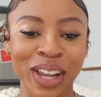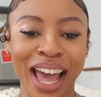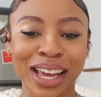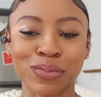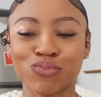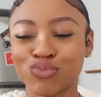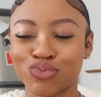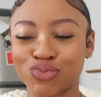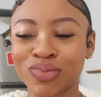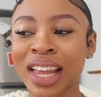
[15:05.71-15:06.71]
Like,
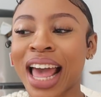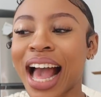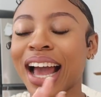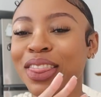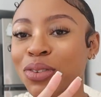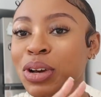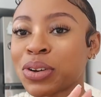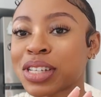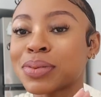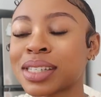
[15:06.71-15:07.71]
I got 3
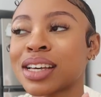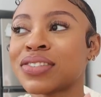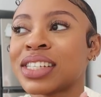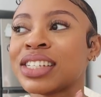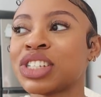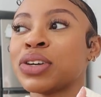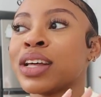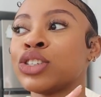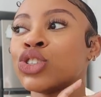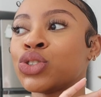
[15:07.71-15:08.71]
Christmas gifts this year
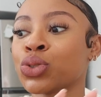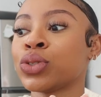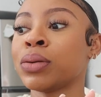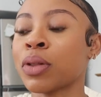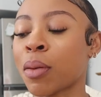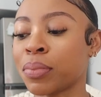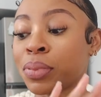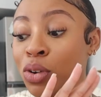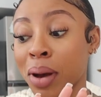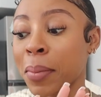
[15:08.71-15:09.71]
that just truly
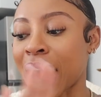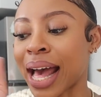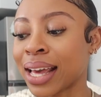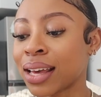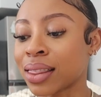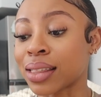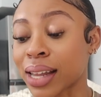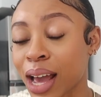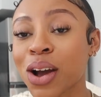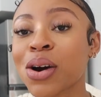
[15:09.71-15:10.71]
blew my mind. The
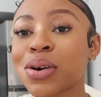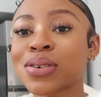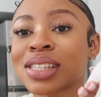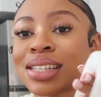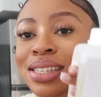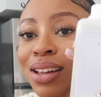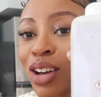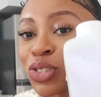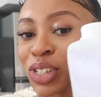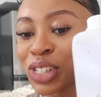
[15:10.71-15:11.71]
Legos, this
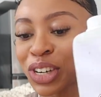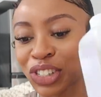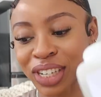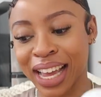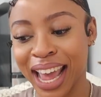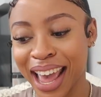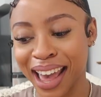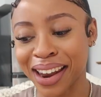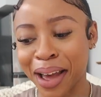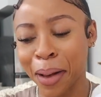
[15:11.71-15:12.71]
laundry detergent,
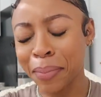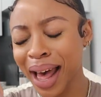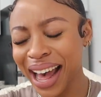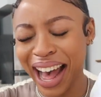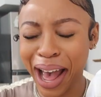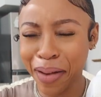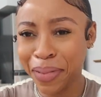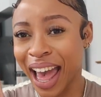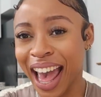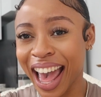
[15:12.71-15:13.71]
and my
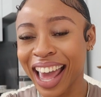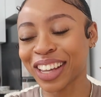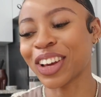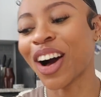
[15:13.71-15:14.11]
iPad.